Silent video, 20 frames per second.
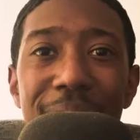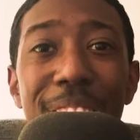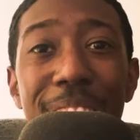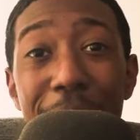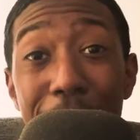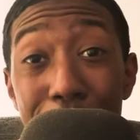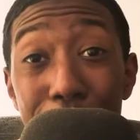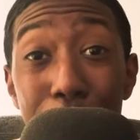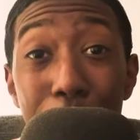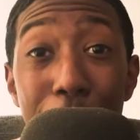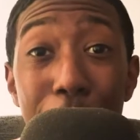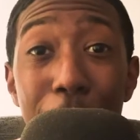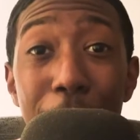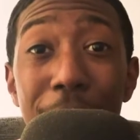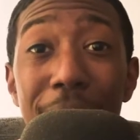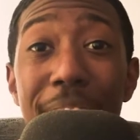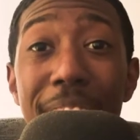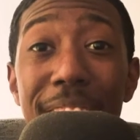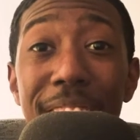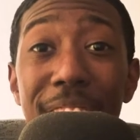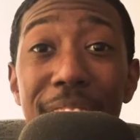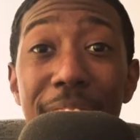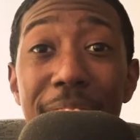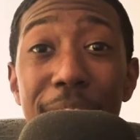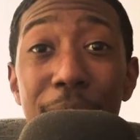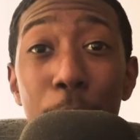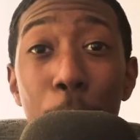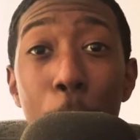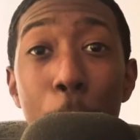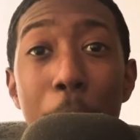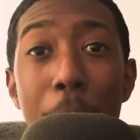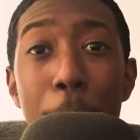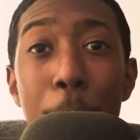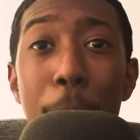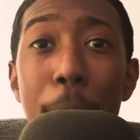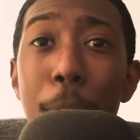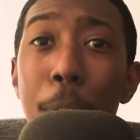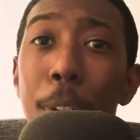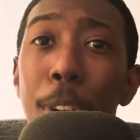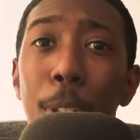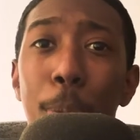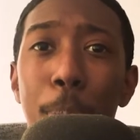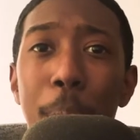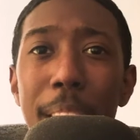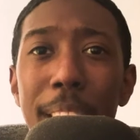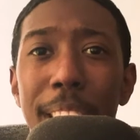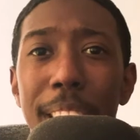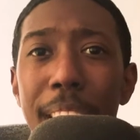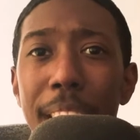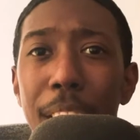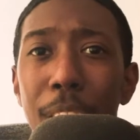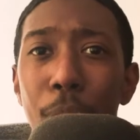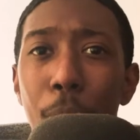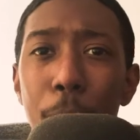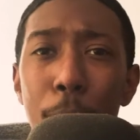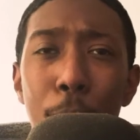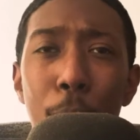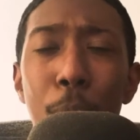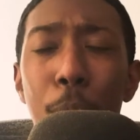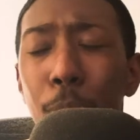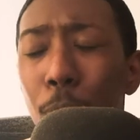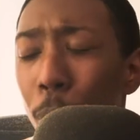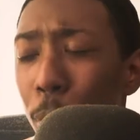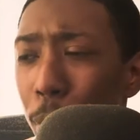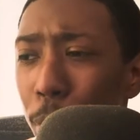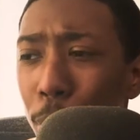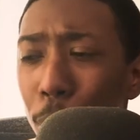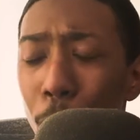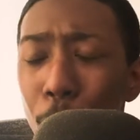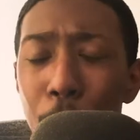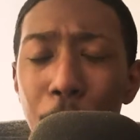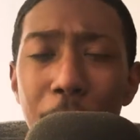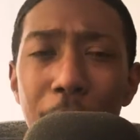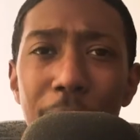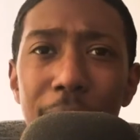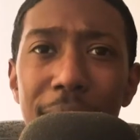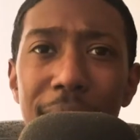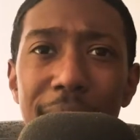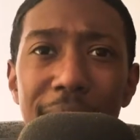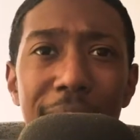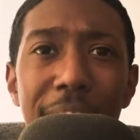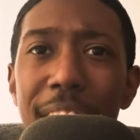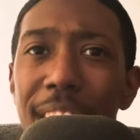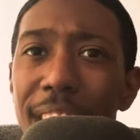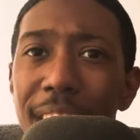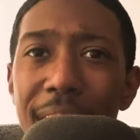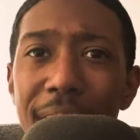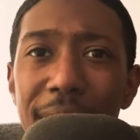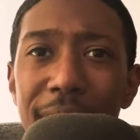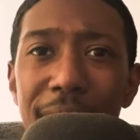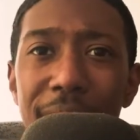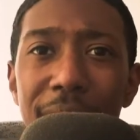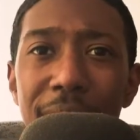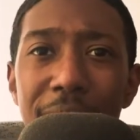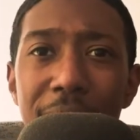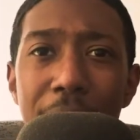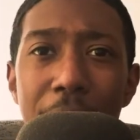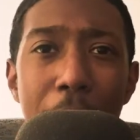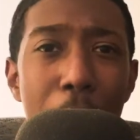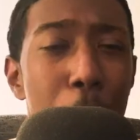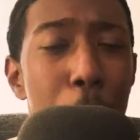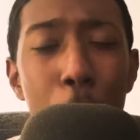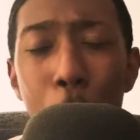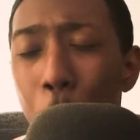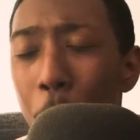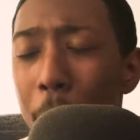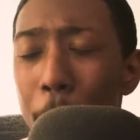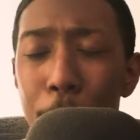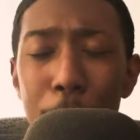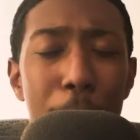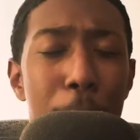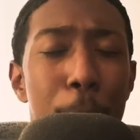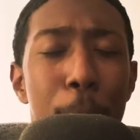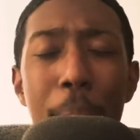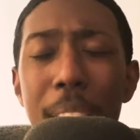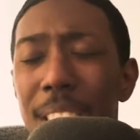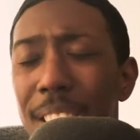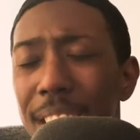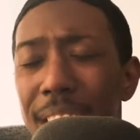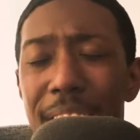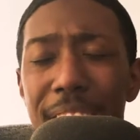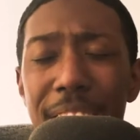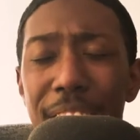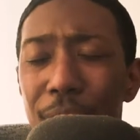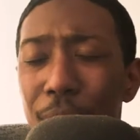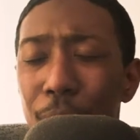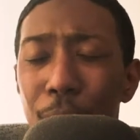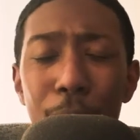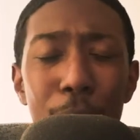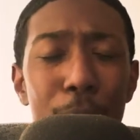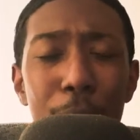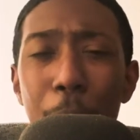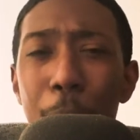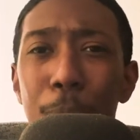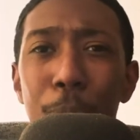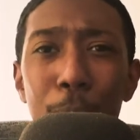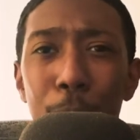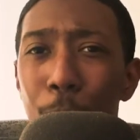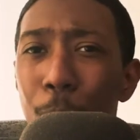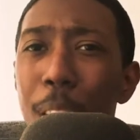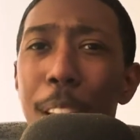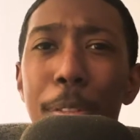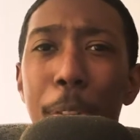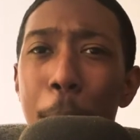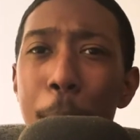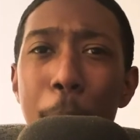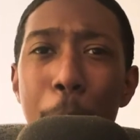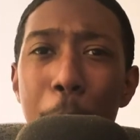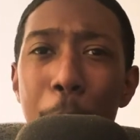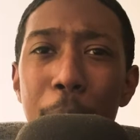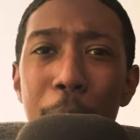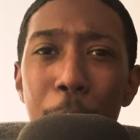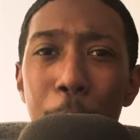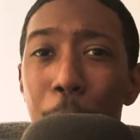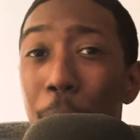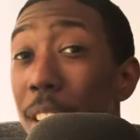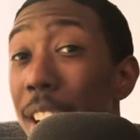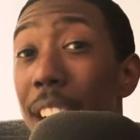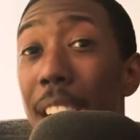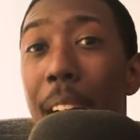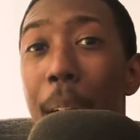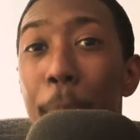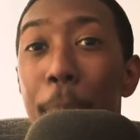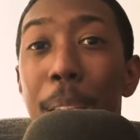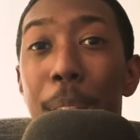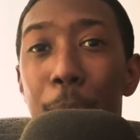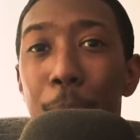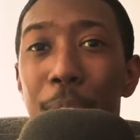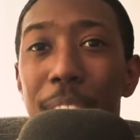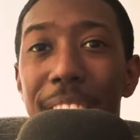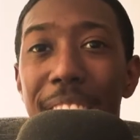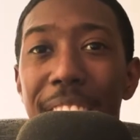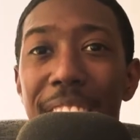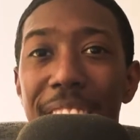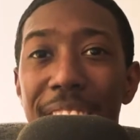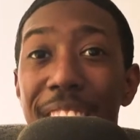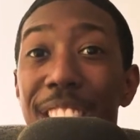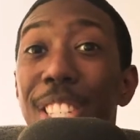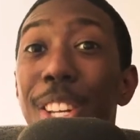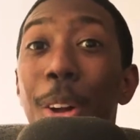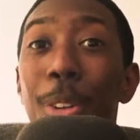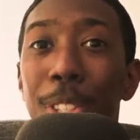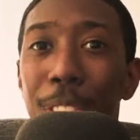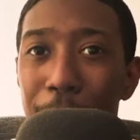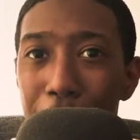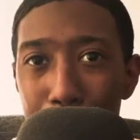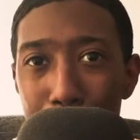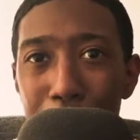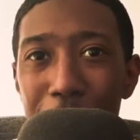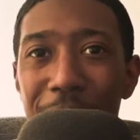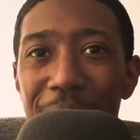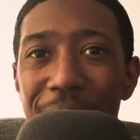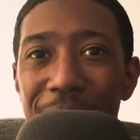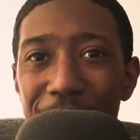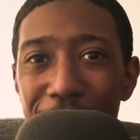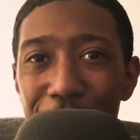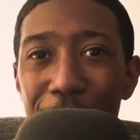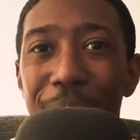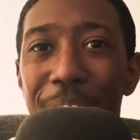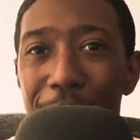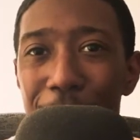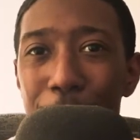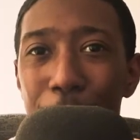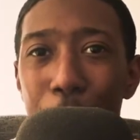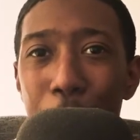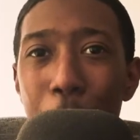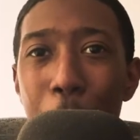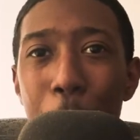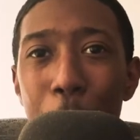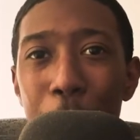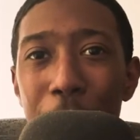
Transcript: second track, called Last Chance, reminds me for a split second of Juno's other song called Sidelines. I don't know why, but the melody sounds really familiar, or I mean, I would say it sounds similar to that from